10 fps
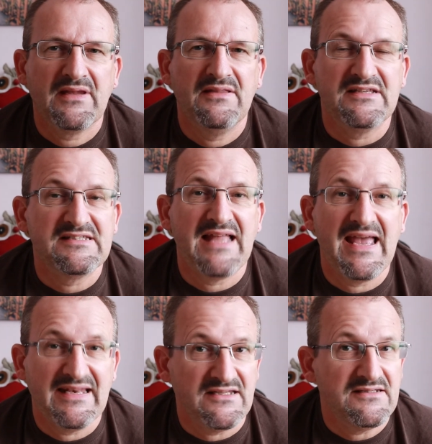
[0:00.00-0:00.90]
the
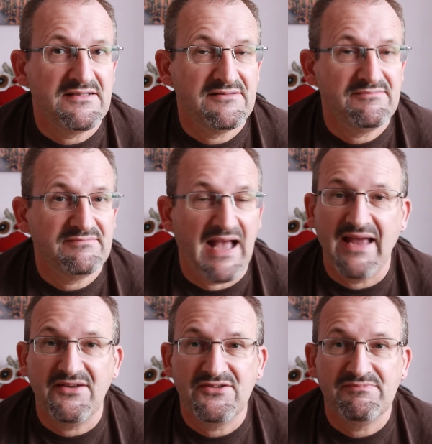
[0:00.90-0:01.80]
standard,
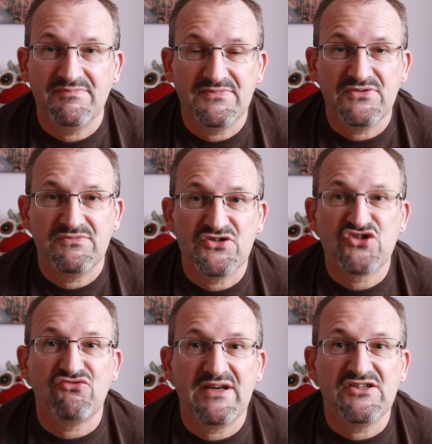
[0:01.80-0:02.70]
and
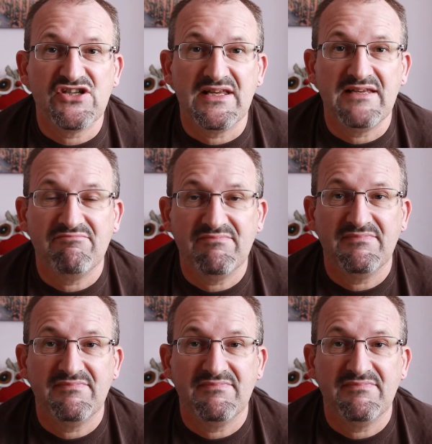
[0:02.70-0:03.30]
strangely